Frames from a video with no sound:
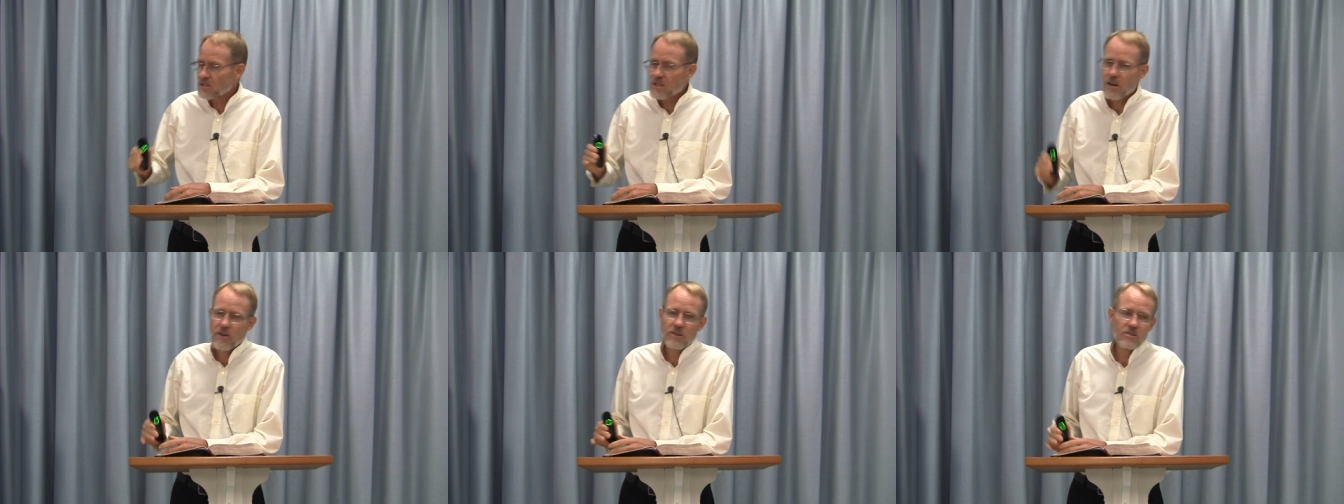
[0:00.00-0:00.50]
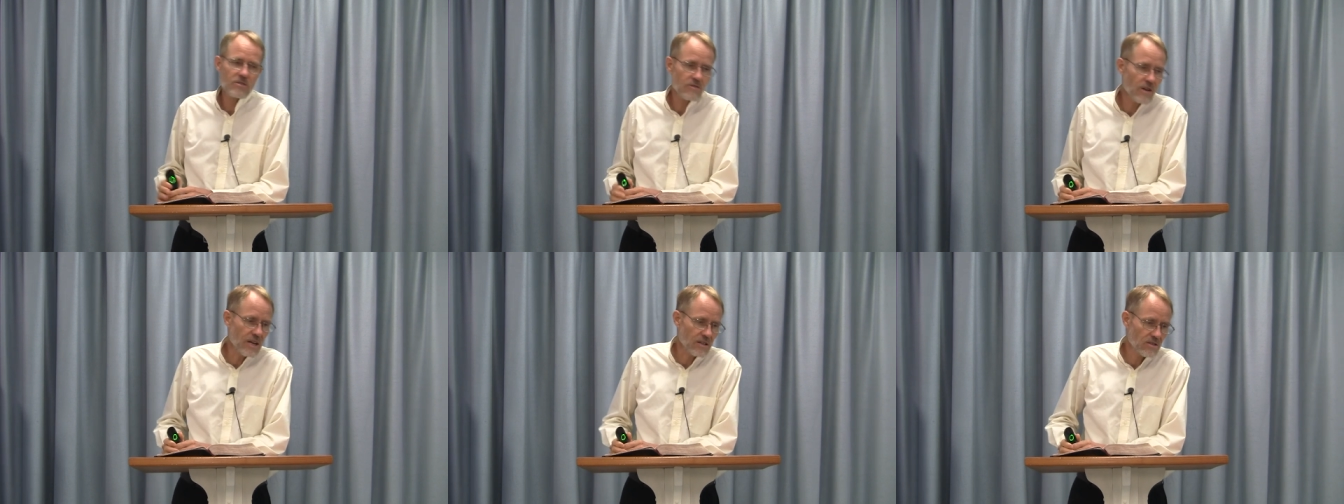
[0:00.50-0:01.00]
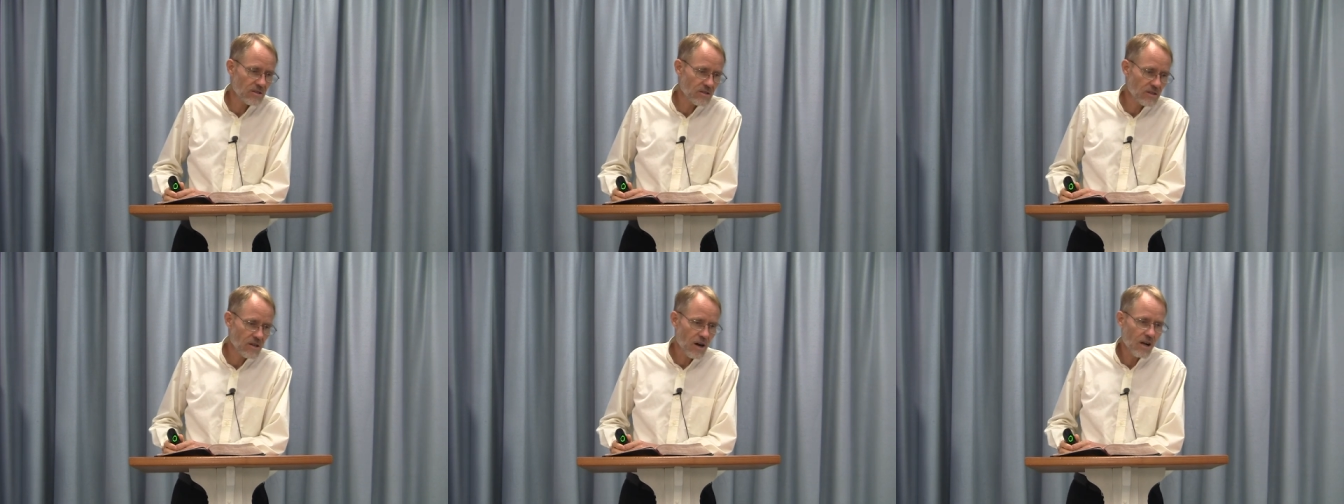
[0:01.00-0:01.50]
character traits
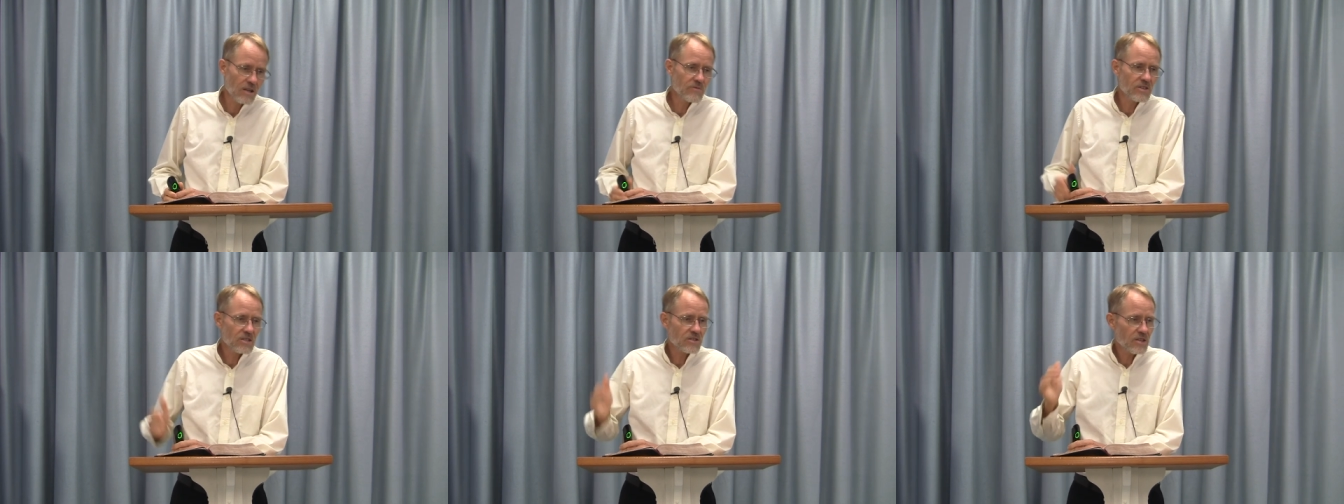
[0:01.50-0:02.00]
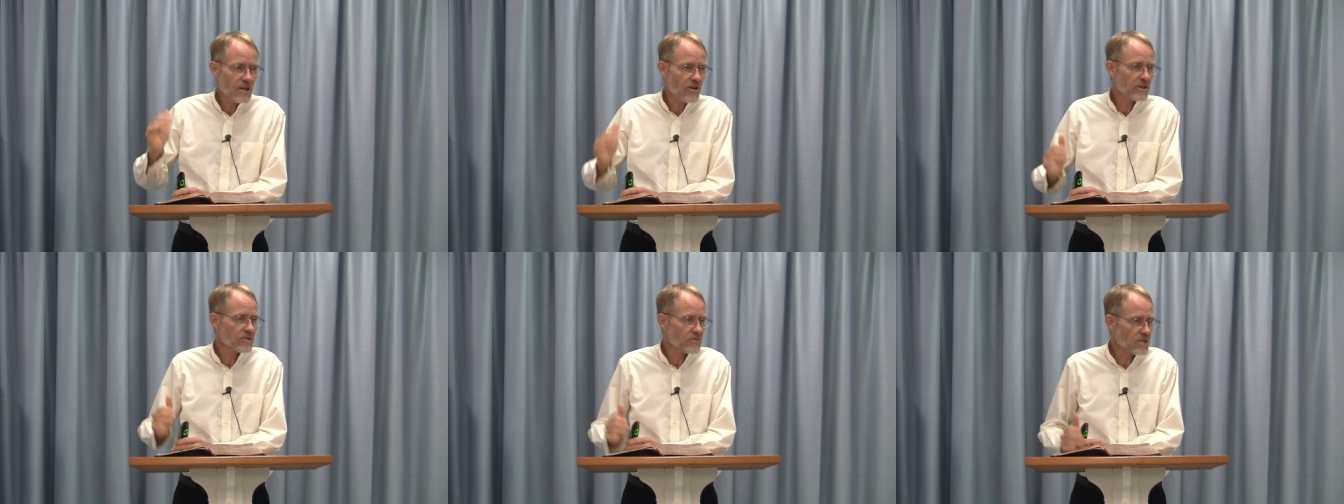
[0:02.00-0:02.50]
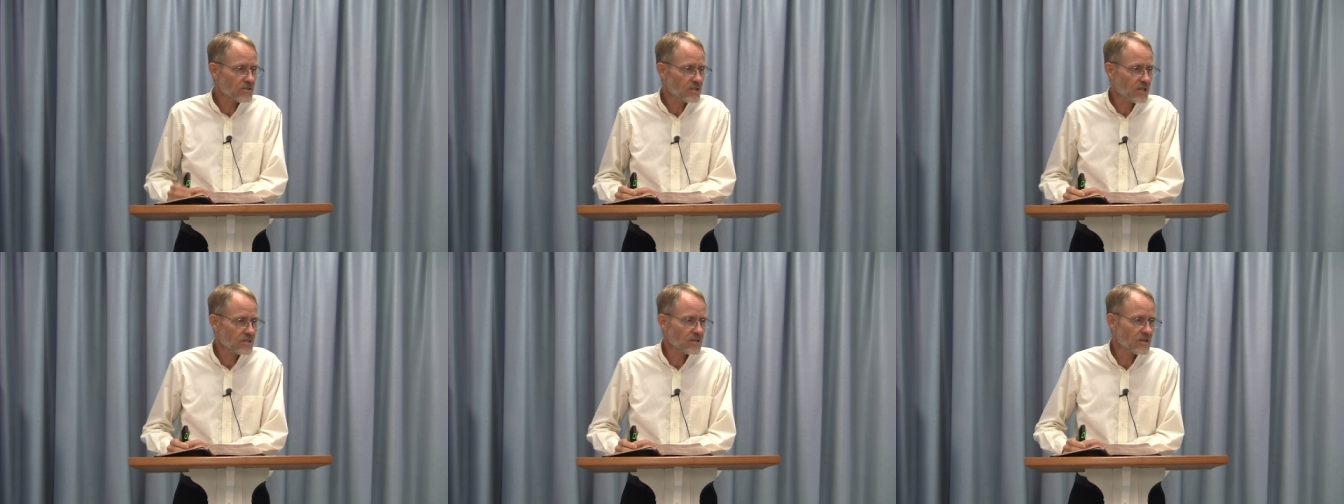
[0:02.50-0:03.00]
all of these
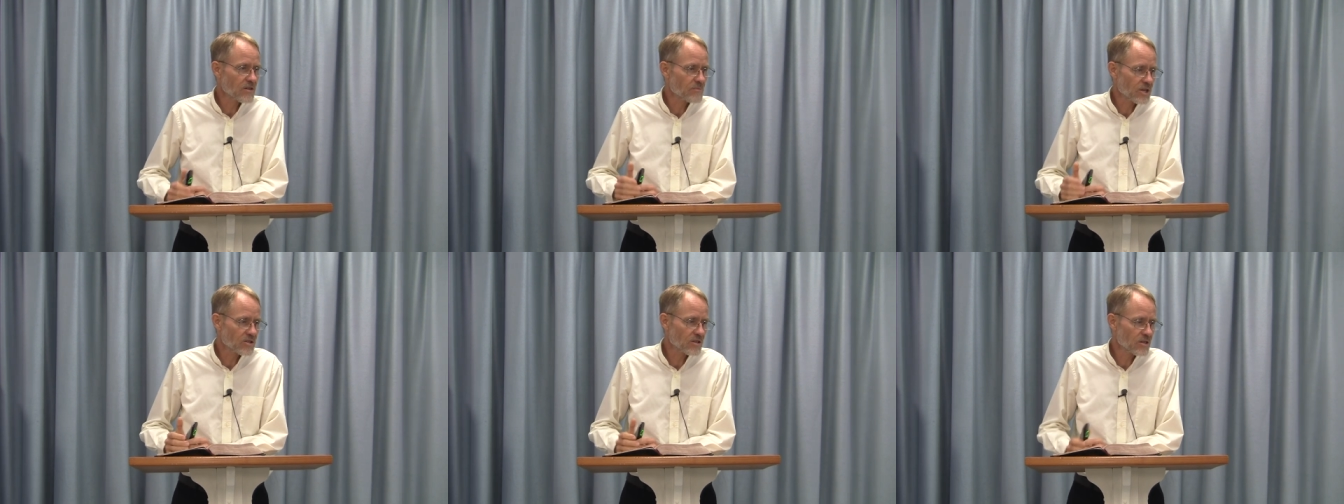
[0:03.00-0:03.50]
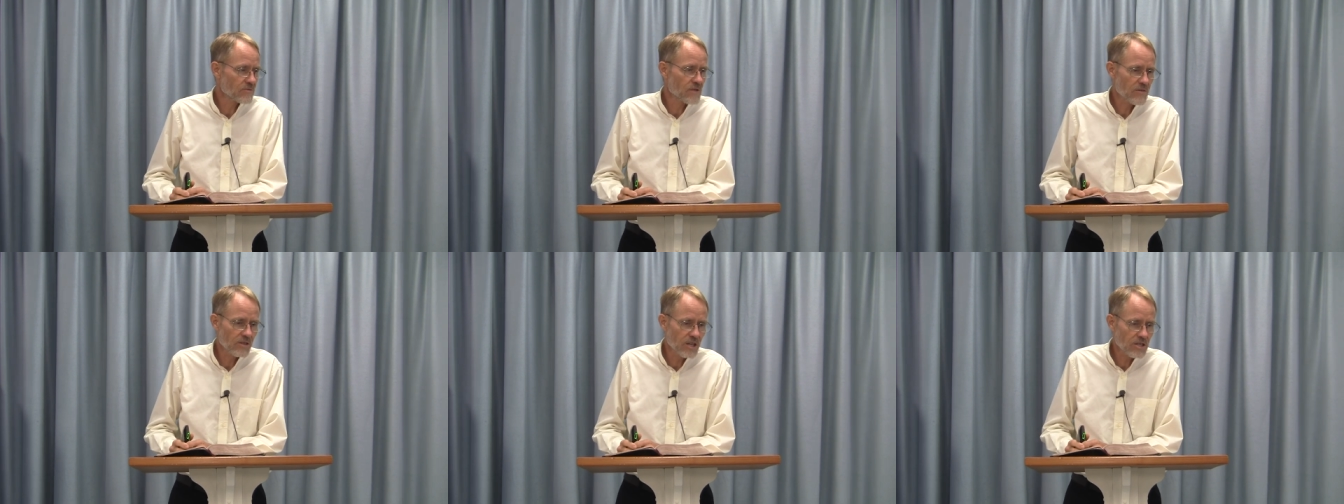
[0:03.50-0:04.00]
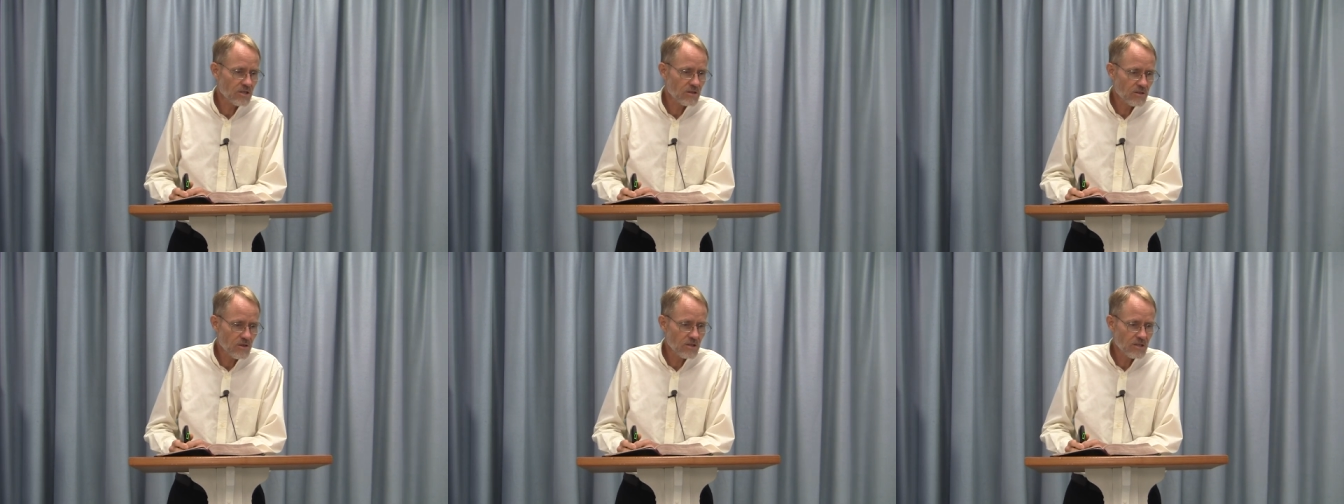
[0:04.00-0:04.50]
characteristics that are mentioned in Revelation
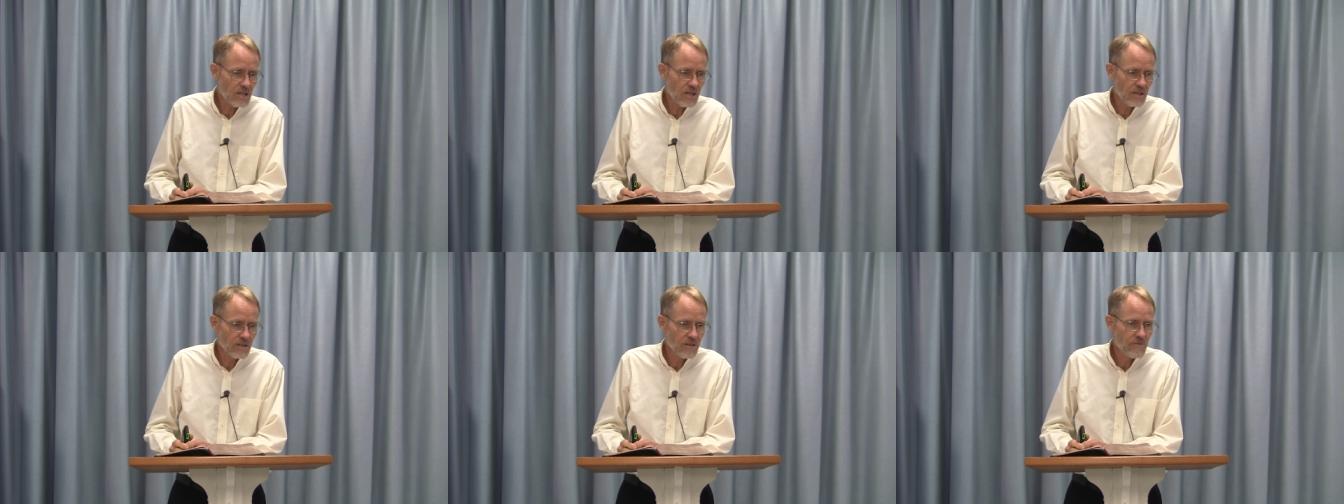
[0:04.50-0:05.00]
13.